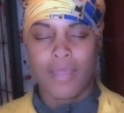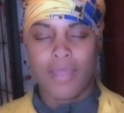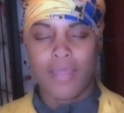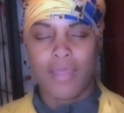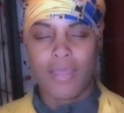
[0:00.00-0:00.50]

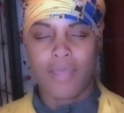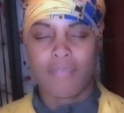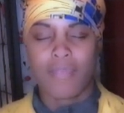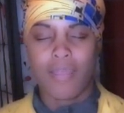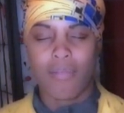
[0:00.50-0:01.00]

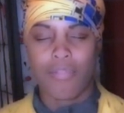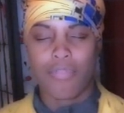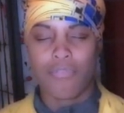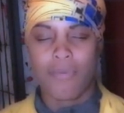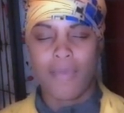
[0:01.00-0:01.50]
exhale
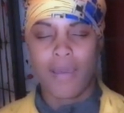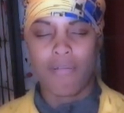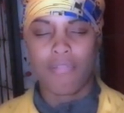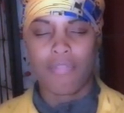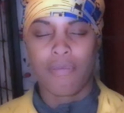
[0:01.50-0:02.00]
through the
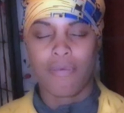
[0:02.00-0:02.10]
mouth.